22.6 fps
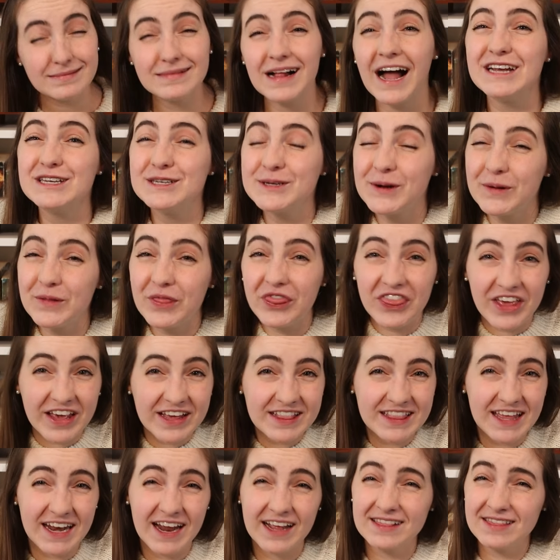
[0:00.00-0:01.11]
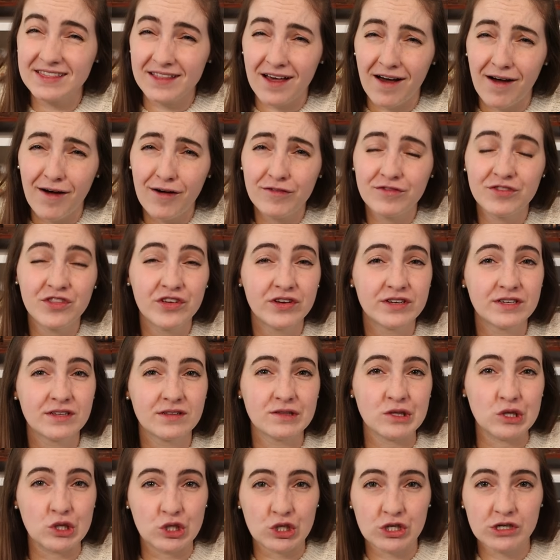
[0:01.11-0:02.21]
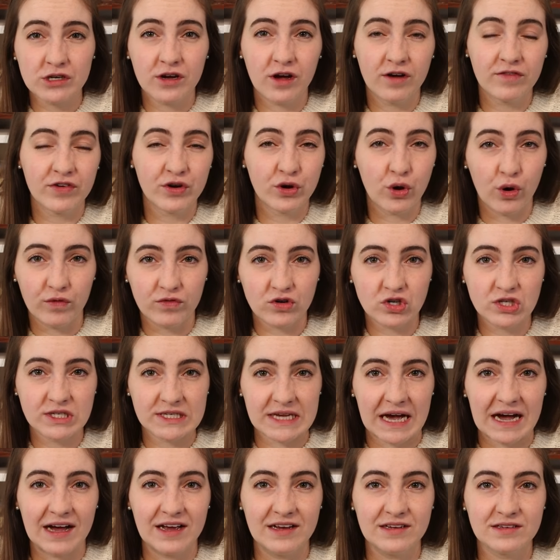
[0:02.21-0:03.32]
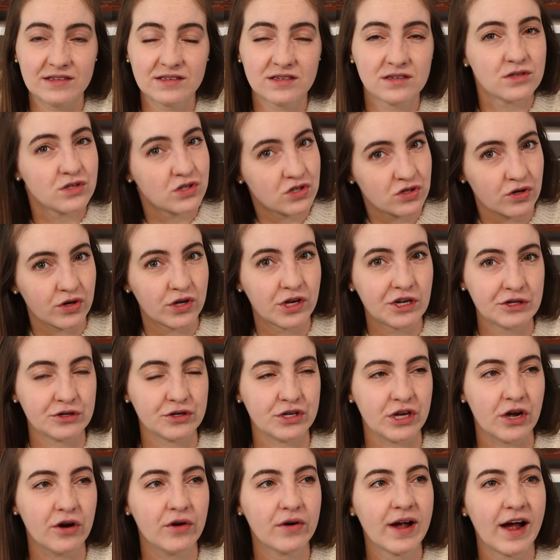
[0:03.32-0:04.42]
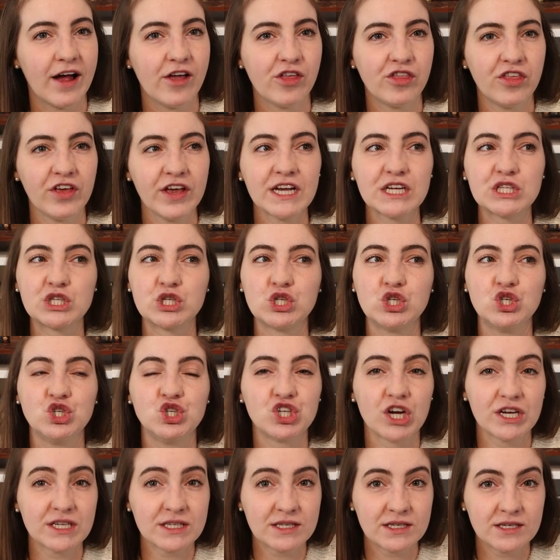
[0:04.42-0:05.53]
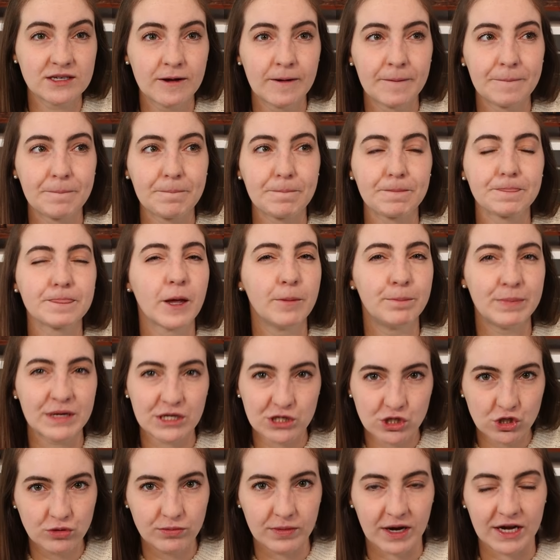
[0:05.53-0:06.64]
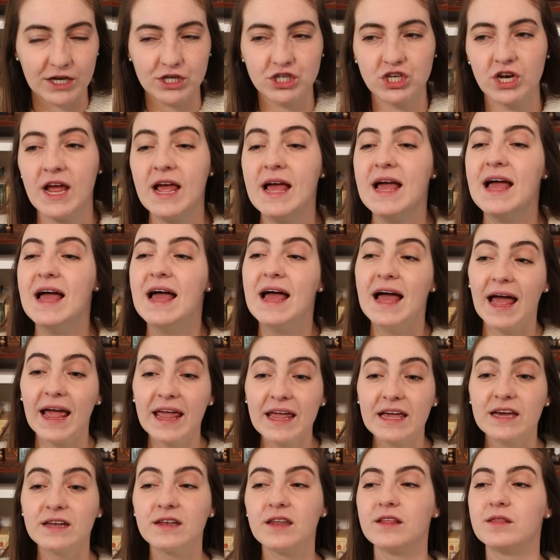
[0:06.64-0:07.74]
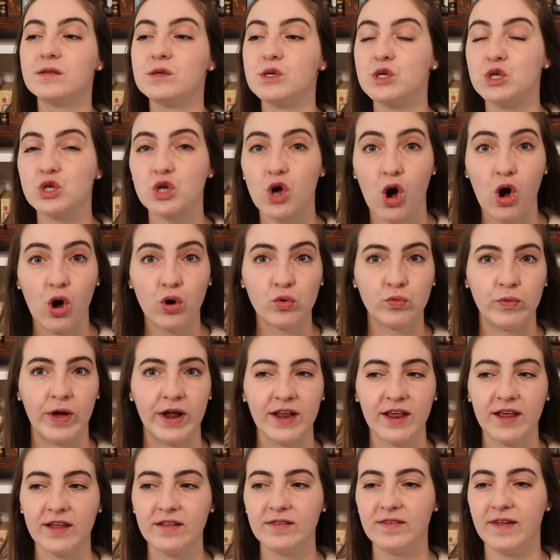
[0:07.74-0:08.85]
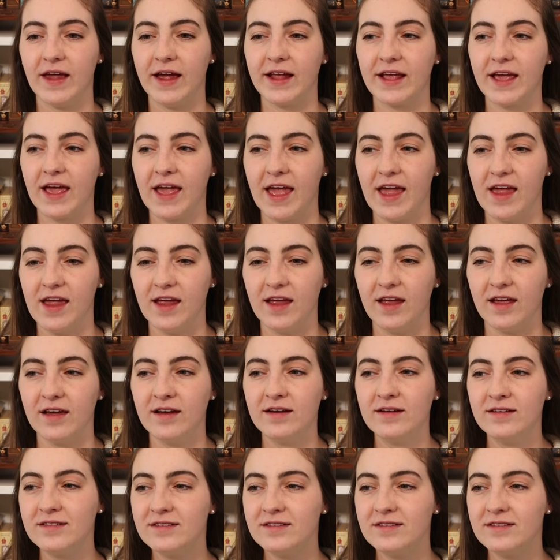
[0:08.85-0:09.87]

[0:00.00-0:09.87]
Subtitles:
I don't think that I love the look of an oversized circular yoke. I think it's just a bit too much. And like, this is already like a